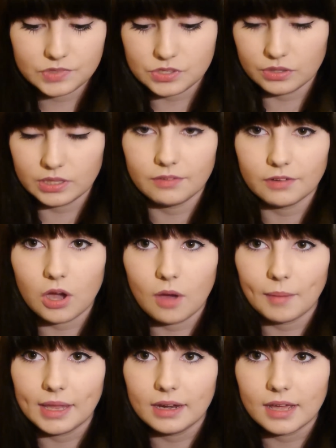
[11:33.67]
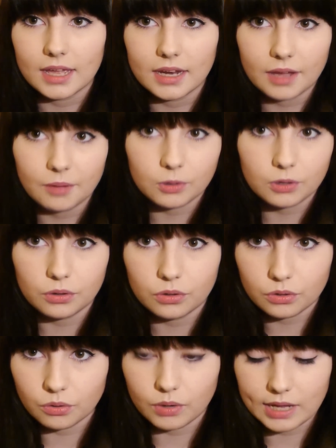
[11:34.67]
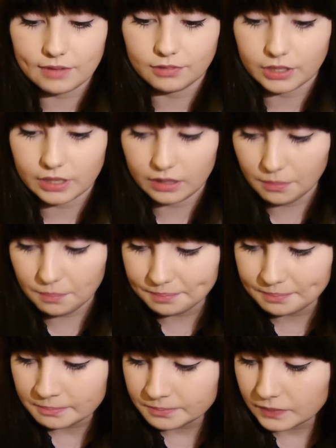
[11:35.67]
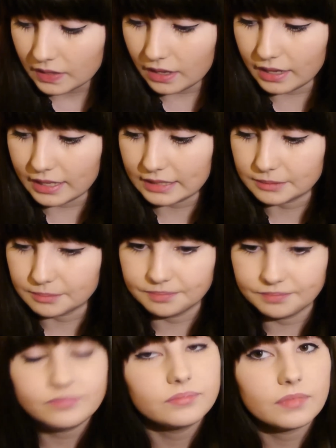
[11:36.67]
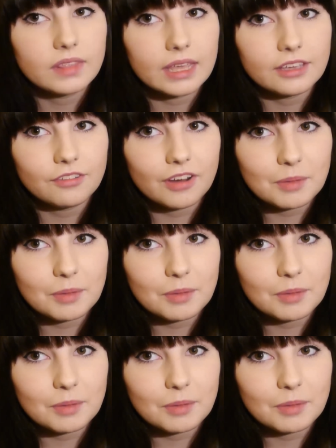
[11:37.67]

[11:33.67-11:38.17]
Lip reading: do leave a comment and I will go and have a look at them. Thank you